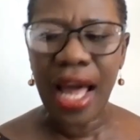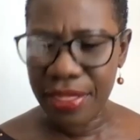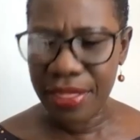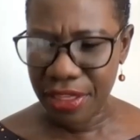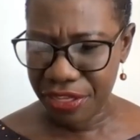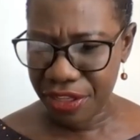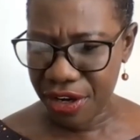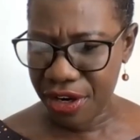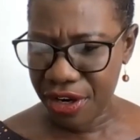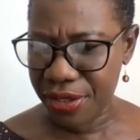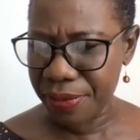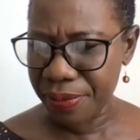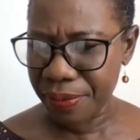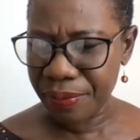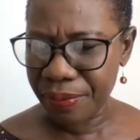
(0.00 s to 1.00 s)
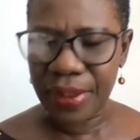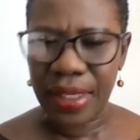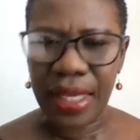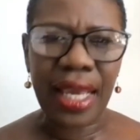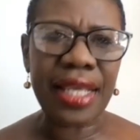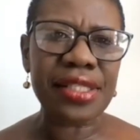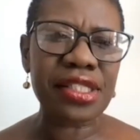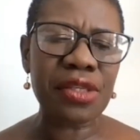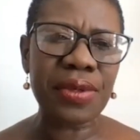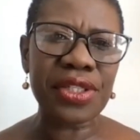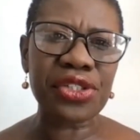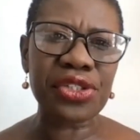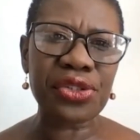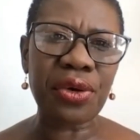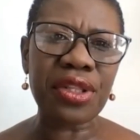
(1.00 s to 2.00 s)
And the third is to
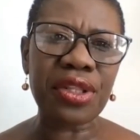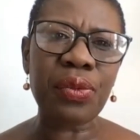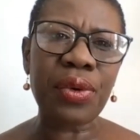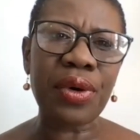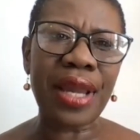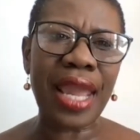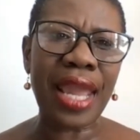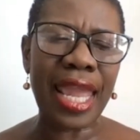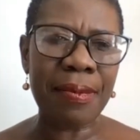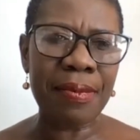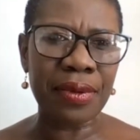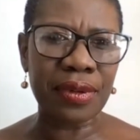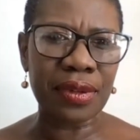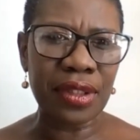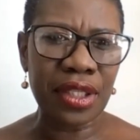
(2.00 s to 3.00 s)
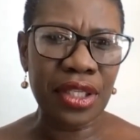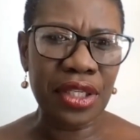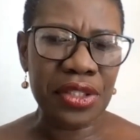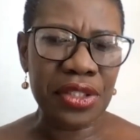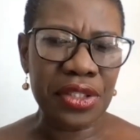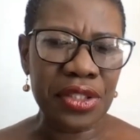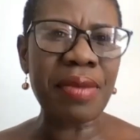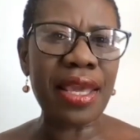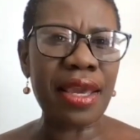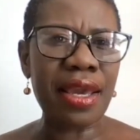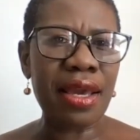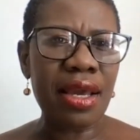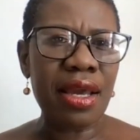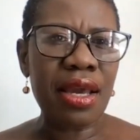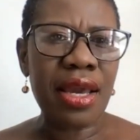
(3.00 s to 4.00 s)
ensure that we're able
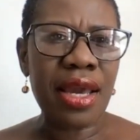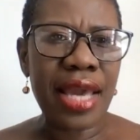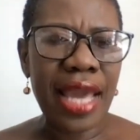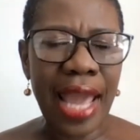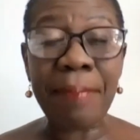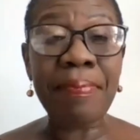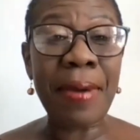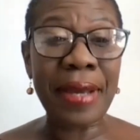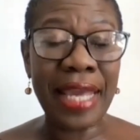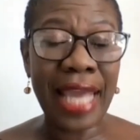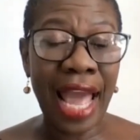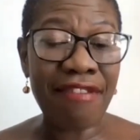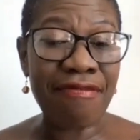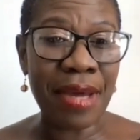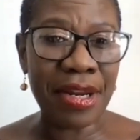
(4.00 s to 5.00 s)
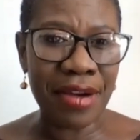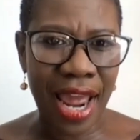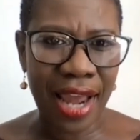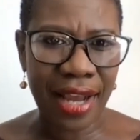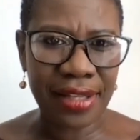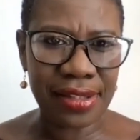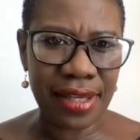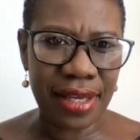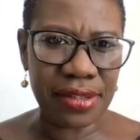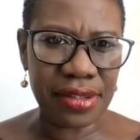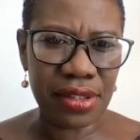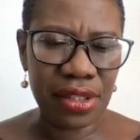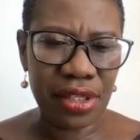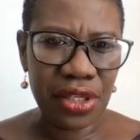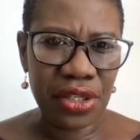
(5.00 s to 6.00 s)
to have better
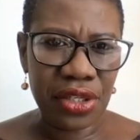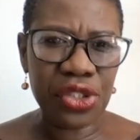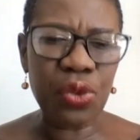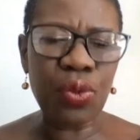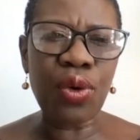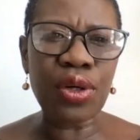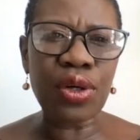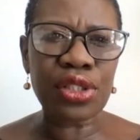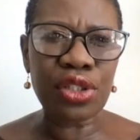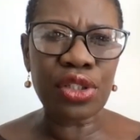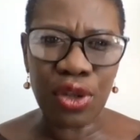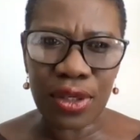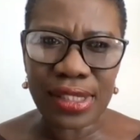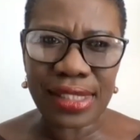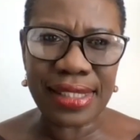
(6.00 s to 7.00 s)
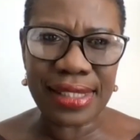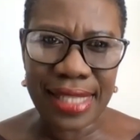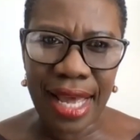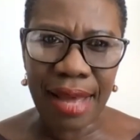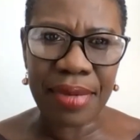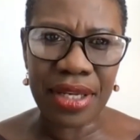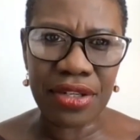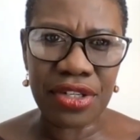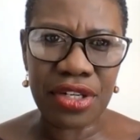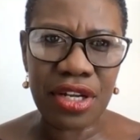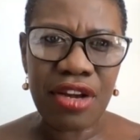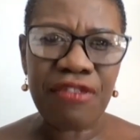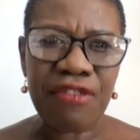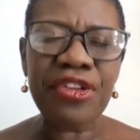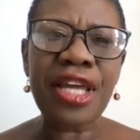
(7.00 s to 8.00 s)
access towards loss and damage,
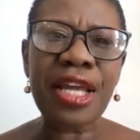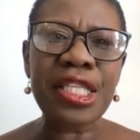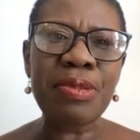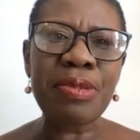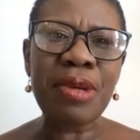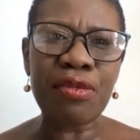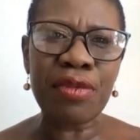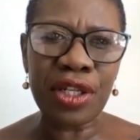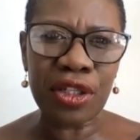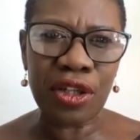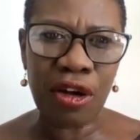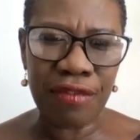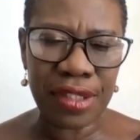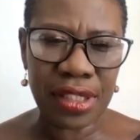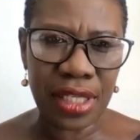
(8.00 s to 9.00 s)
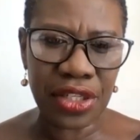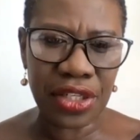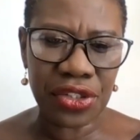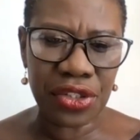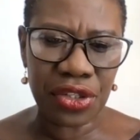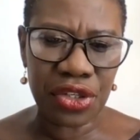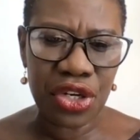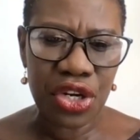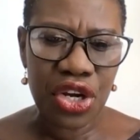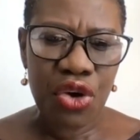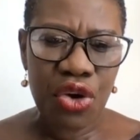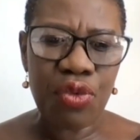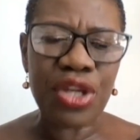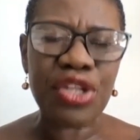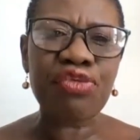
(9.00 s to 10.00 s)
for there to be a real conversation
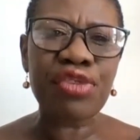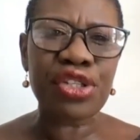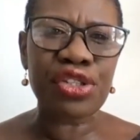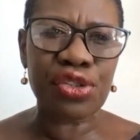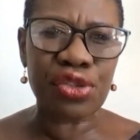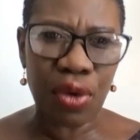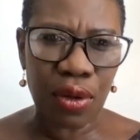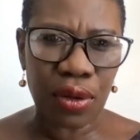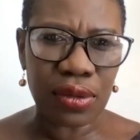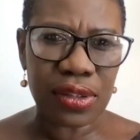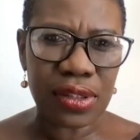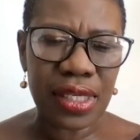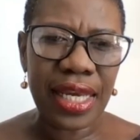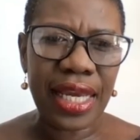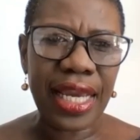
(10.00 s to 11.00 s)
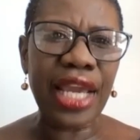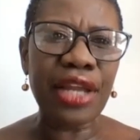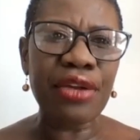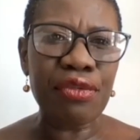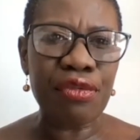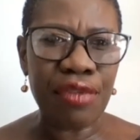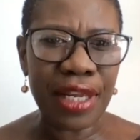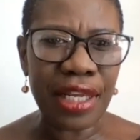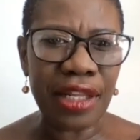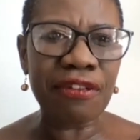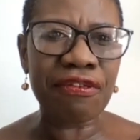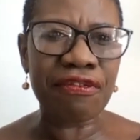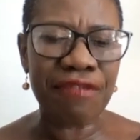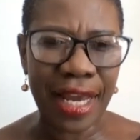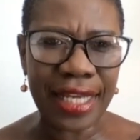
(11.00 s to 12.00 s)
which results in real
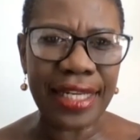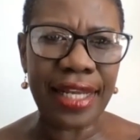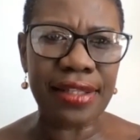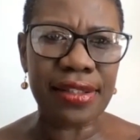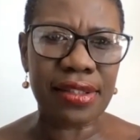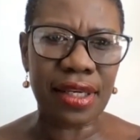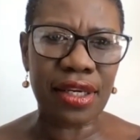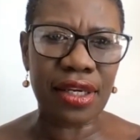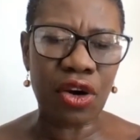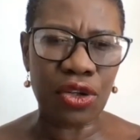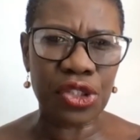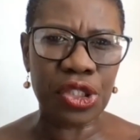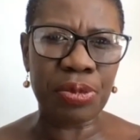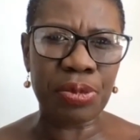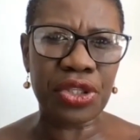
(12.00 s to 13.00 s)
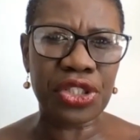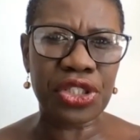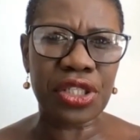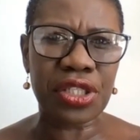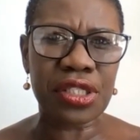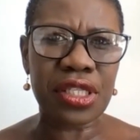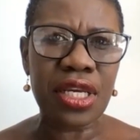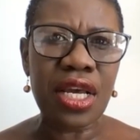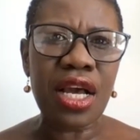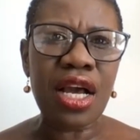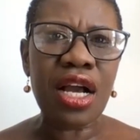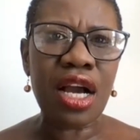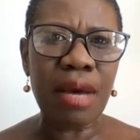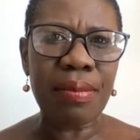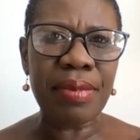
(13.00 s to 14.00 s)
financing contributions
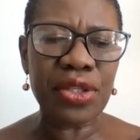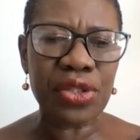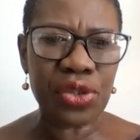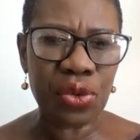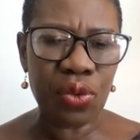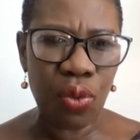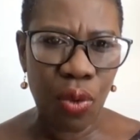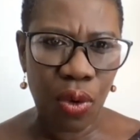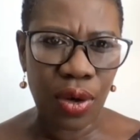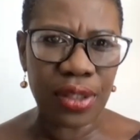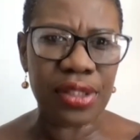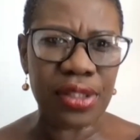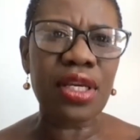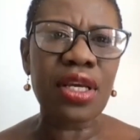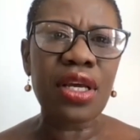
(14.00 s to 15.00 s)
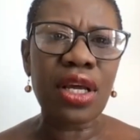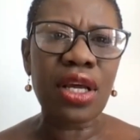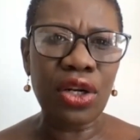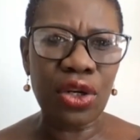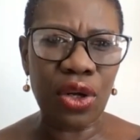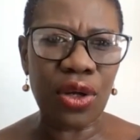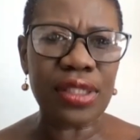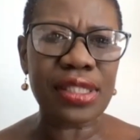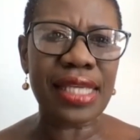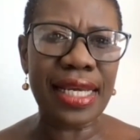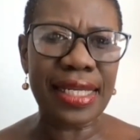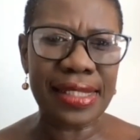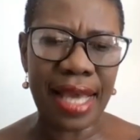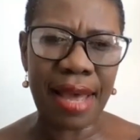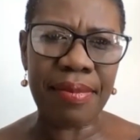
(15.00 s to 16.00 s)
coming towards loss
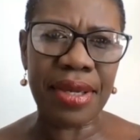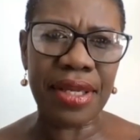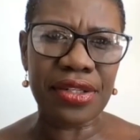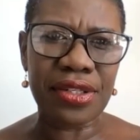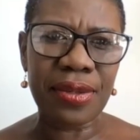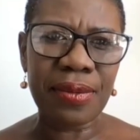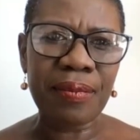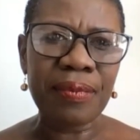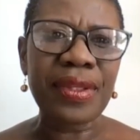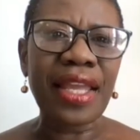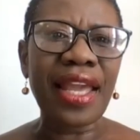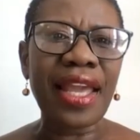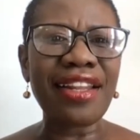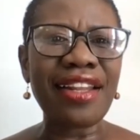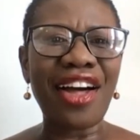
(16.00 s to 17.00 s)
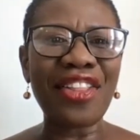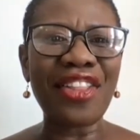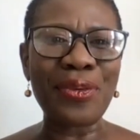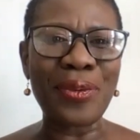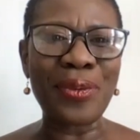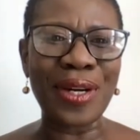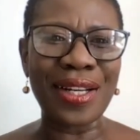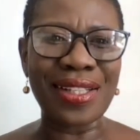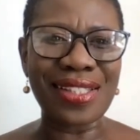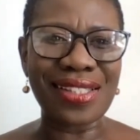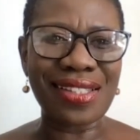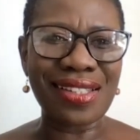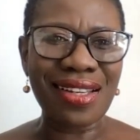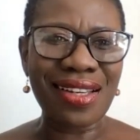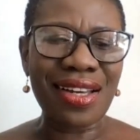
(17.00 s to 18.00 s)
and damage. In other words,
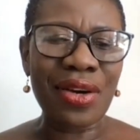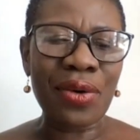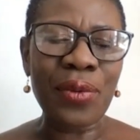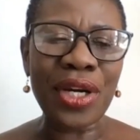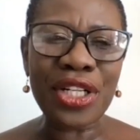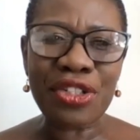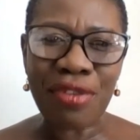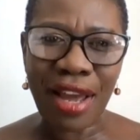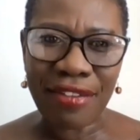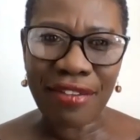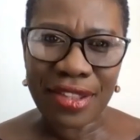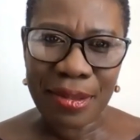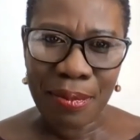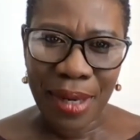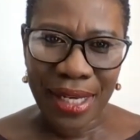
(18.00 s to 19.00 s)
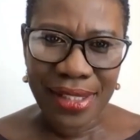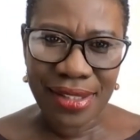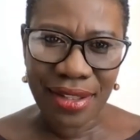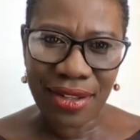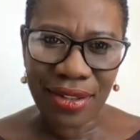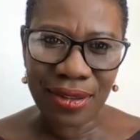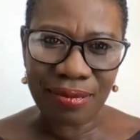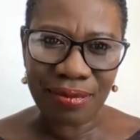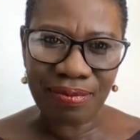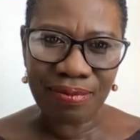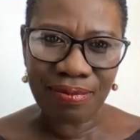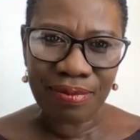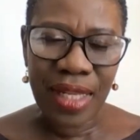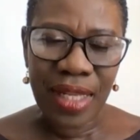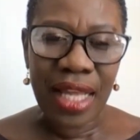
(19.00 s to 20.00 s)
we're driving the bicycle.
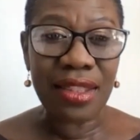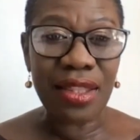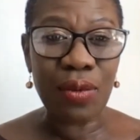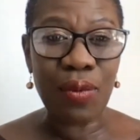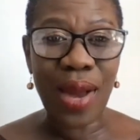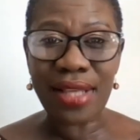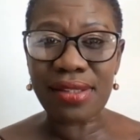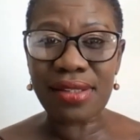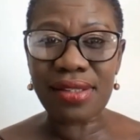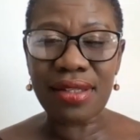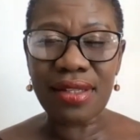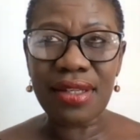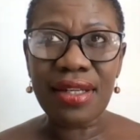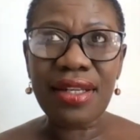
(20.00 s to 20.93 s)
The West,